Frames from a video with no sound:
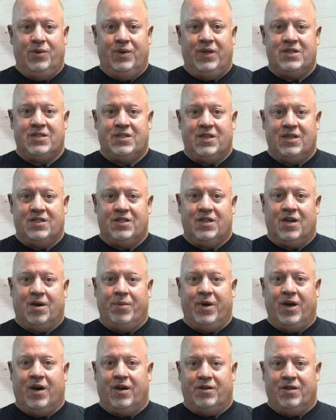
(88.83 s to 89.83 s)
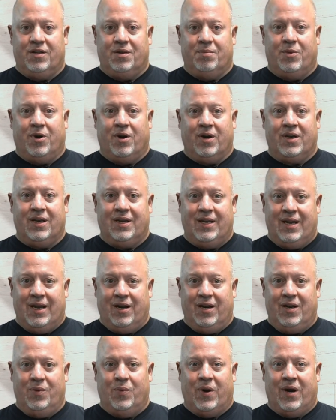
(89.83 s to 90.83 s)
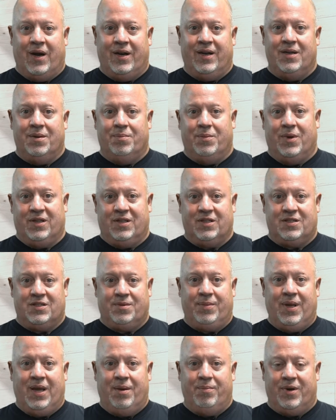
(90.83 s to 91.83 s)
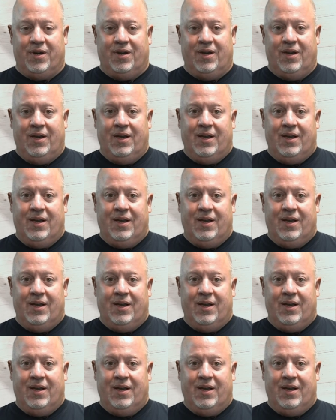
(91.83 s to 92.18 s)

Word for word: listings coming onto the market countywide in the month of September.